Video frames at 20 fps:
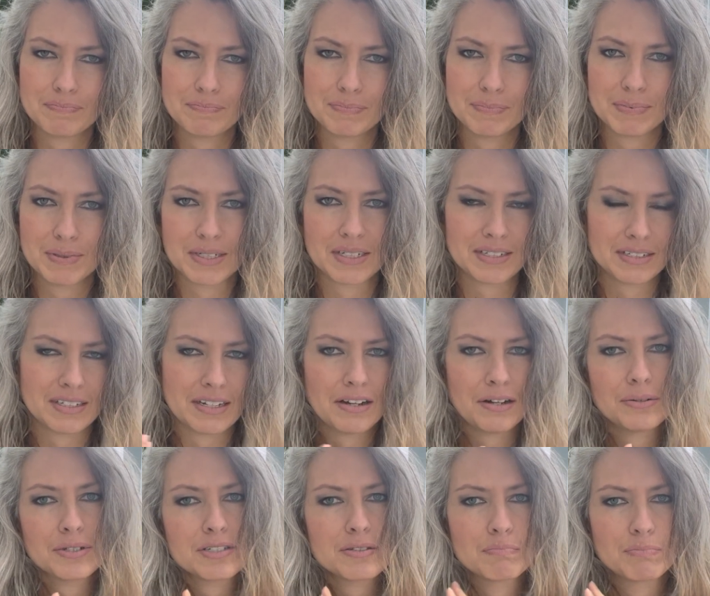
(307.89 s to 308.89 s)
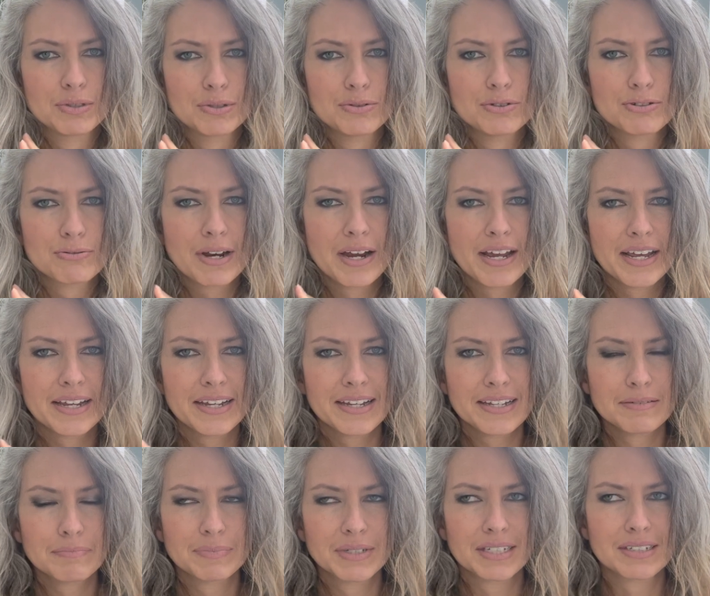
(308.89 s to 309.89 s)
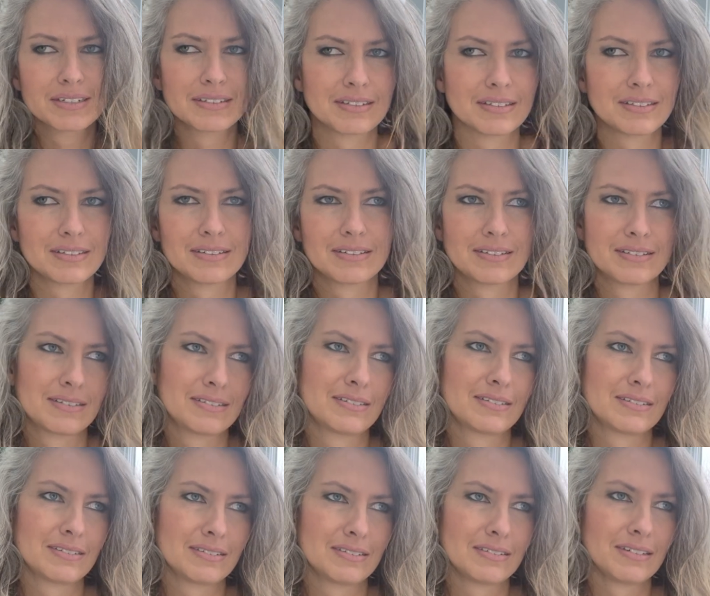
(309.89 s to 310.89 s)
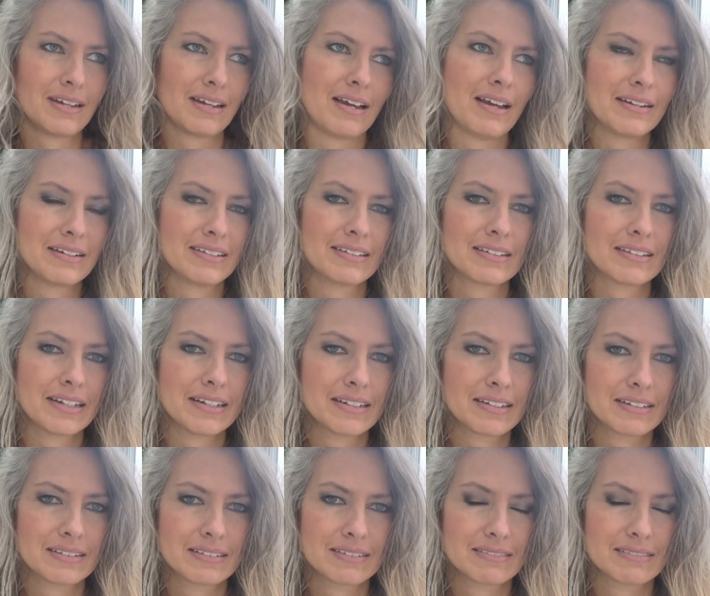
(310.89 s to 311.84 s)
because I always blow dry it because I didn't like,